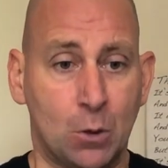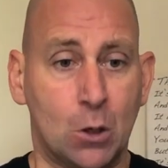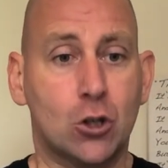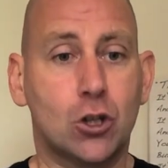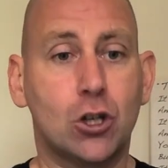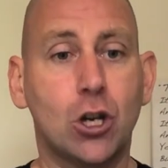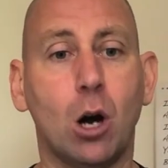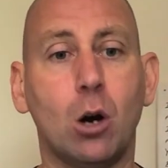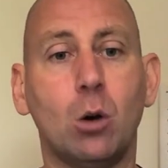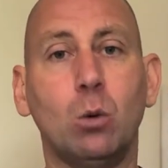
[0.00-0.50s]

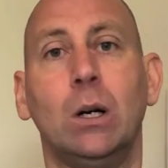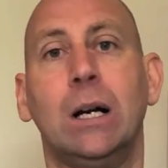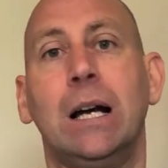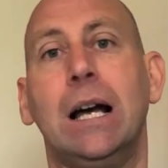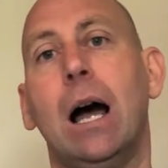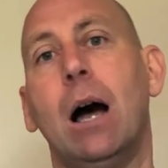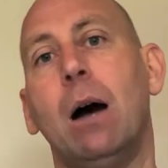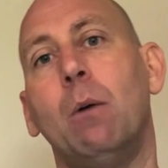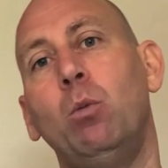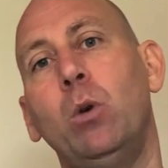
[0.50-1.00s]
So
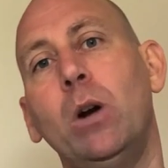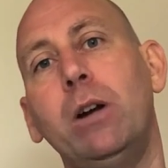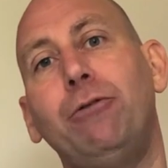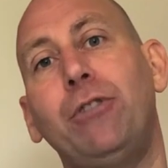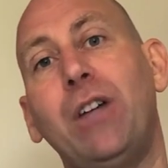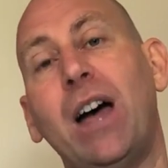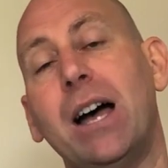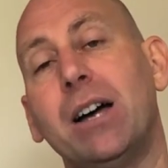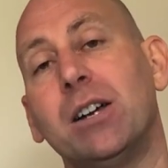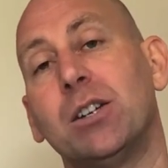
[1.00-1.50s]

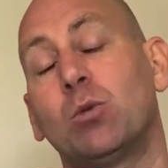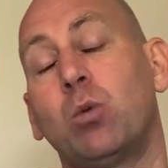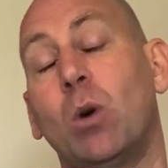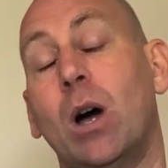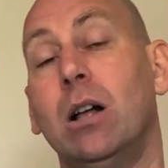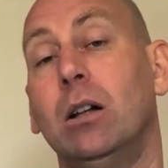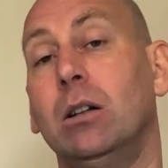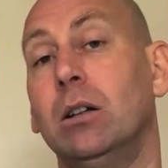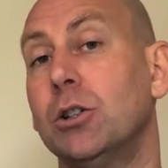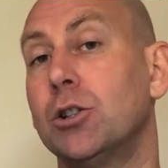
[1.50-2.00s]
with that as
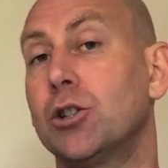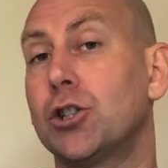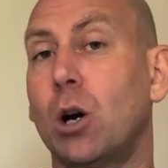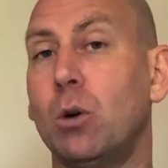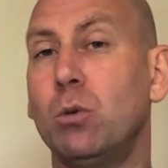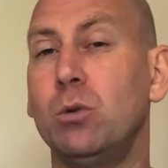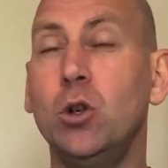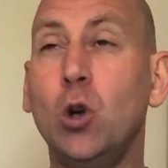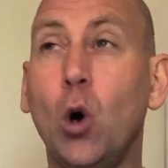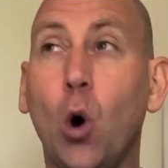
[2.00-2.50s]
well,
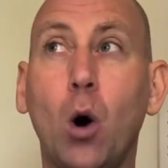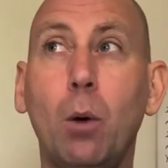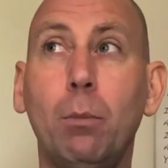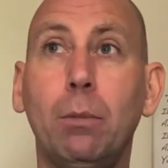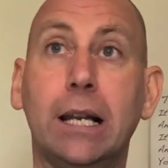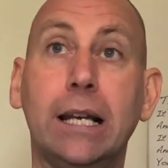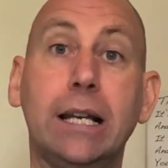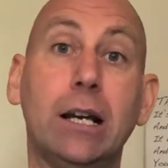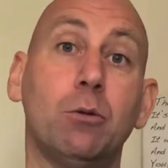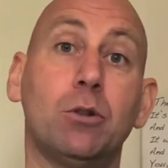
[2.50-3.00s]
so
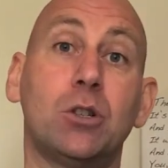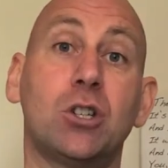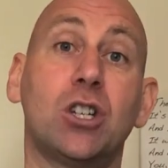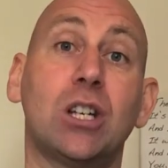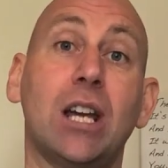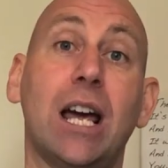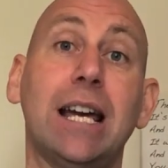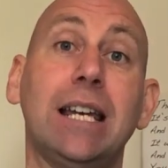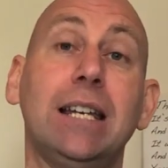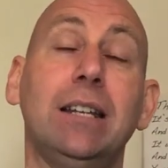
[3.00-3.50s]
normally I would
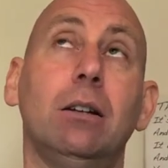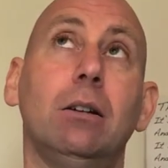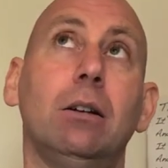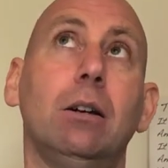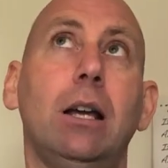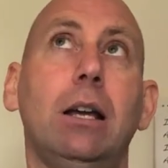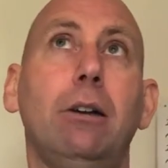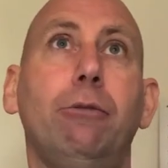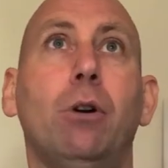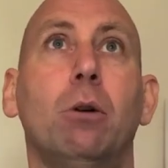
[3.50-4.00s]

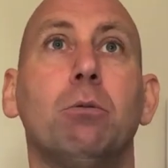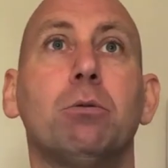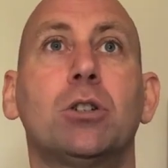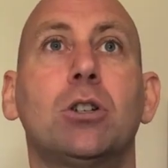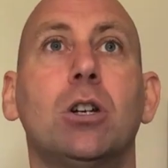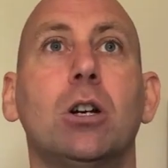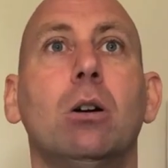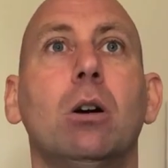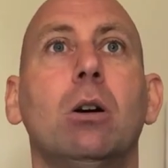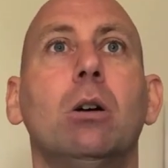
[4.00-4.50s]
say if I was
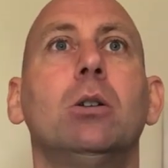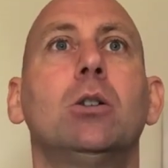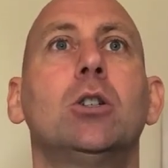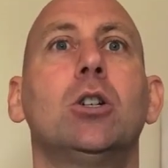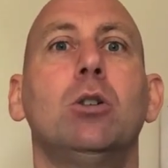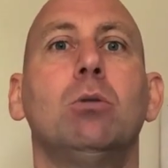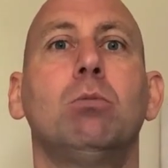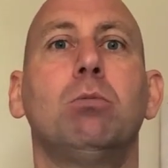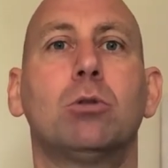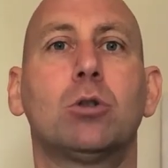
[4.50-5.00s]
to,
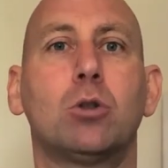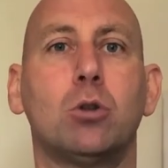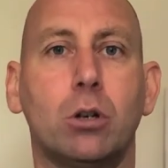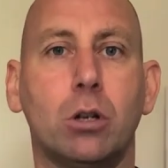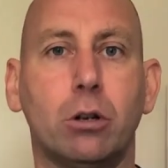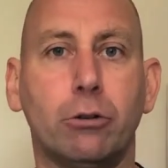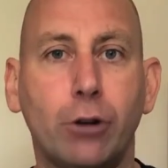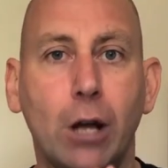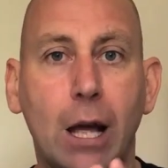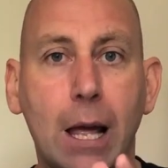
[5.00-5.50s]
to
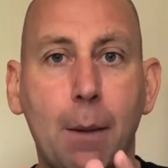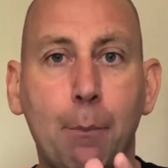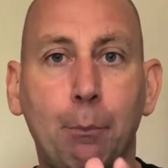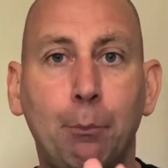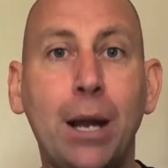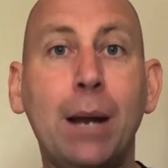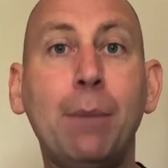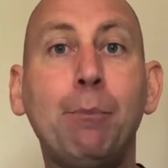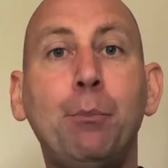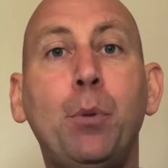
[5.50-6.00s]
sort of
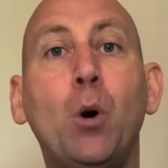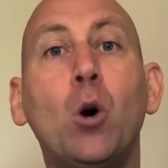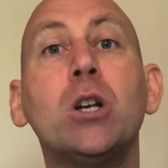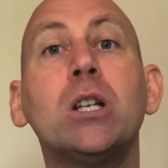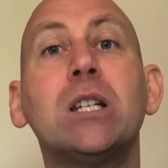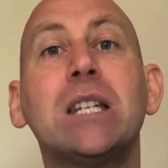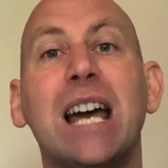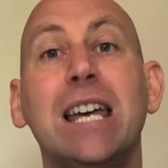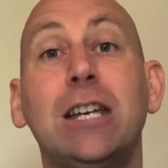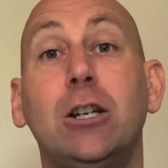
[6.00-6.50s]

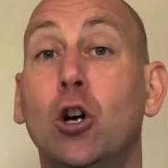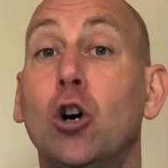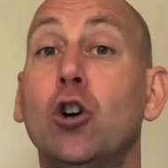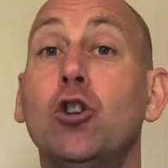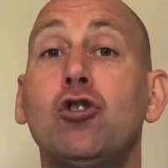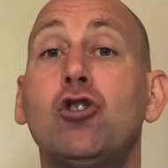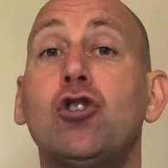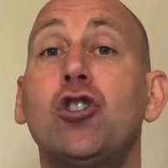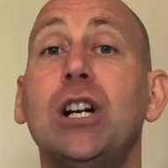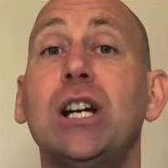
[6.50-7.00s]
pinpoint a
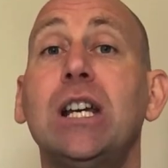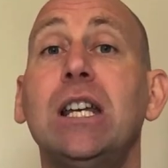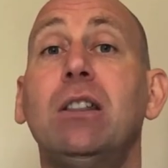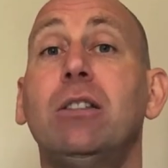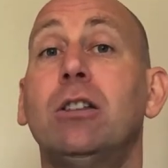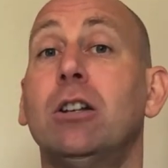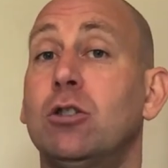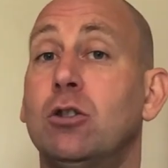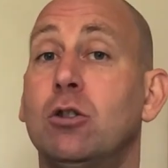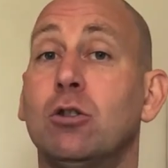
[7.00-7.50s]
country
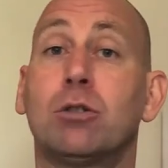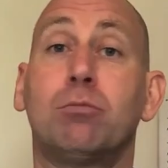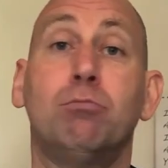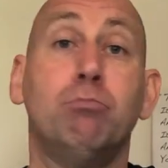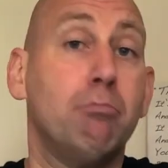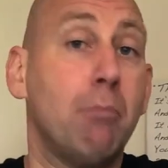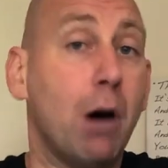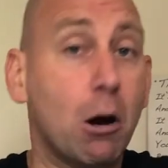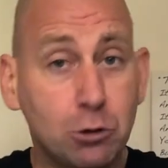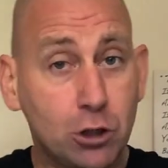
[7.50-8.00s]
that does
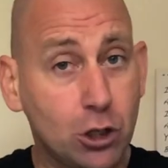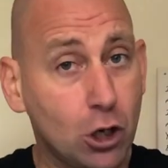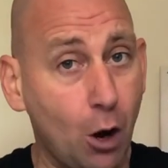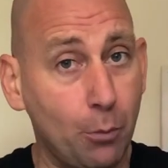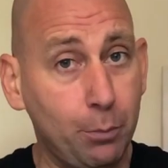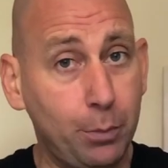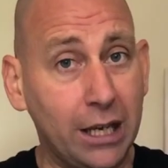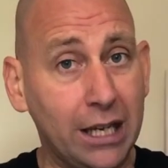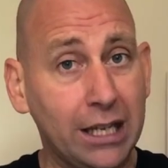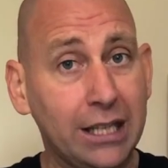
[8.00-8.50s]
most
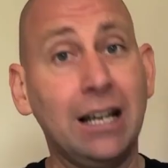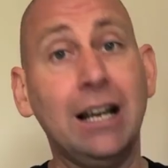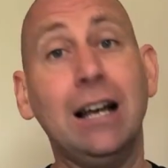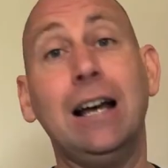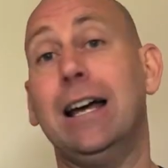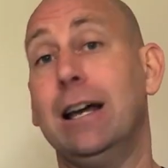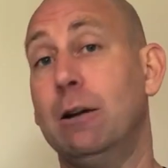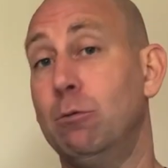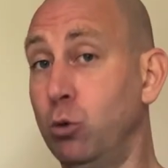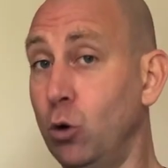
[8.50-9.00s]
copying,
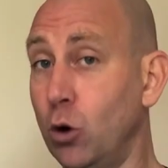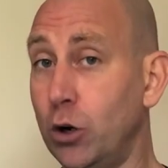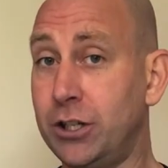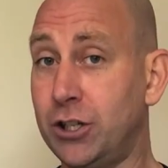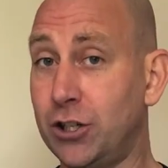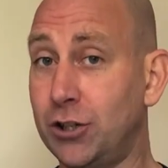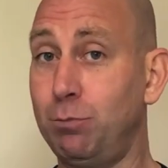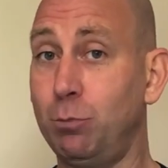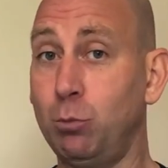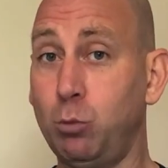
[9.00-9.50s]
it would,
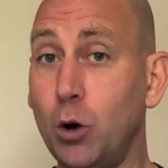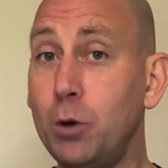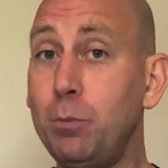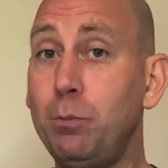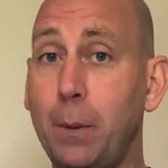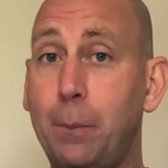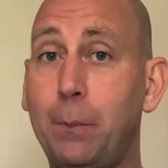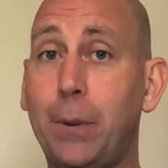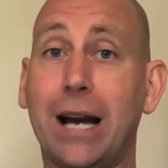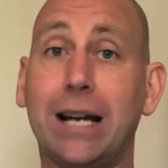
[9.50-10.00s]
would
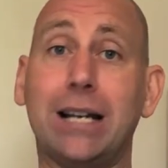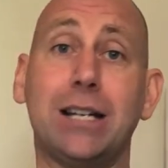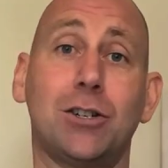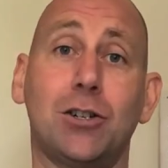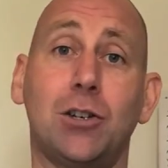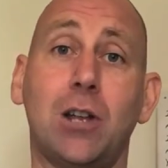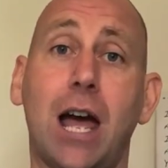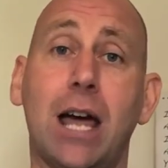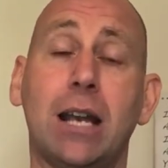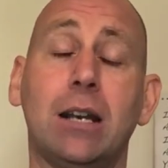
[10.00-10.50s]
be
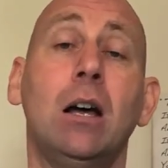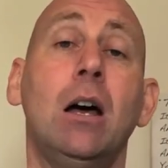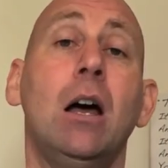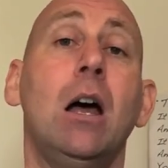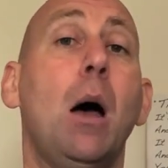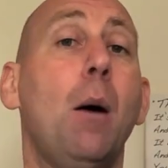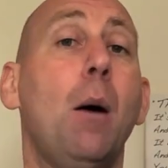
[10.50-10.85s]
Pakistan.